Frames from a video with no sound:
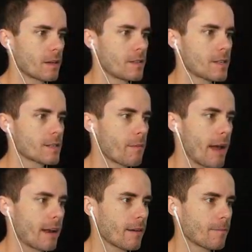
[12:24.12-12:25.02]
Doesn't
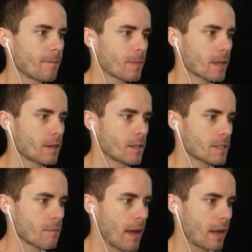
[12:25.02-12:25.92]
matter.
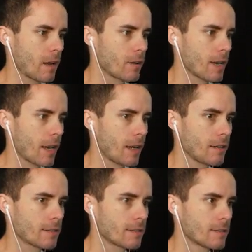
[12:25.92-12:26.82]
Doesn't matter,
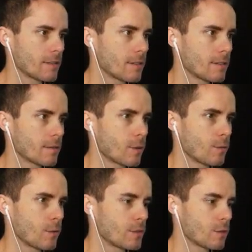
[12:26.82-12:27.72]
okay. We'll,
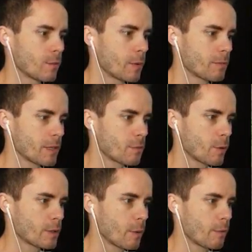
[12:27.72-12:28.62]
we'll do, we'll, it,
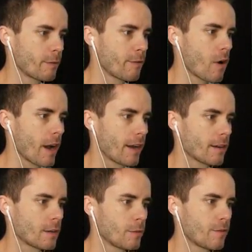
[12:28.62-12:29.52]
we'll, we'll be fine. It'll be